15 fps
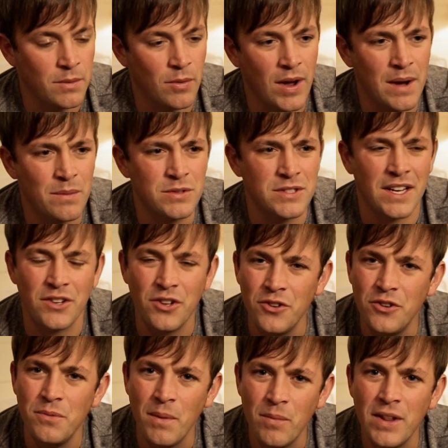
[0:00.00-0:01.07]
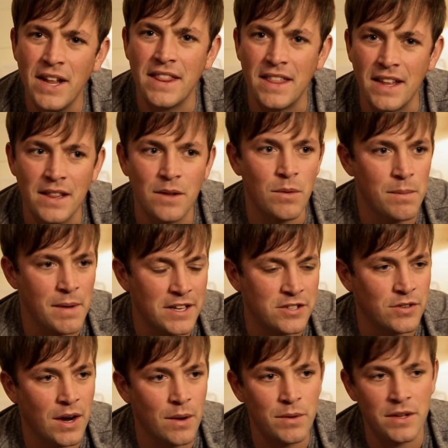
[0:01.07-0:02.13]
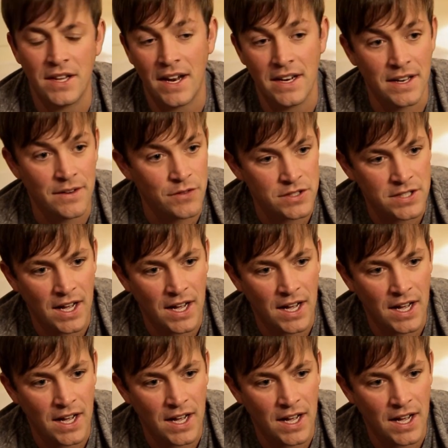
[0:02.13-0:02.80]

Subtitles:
I remember Ed was like, dude, do you remember that thing that we messed around with, had a different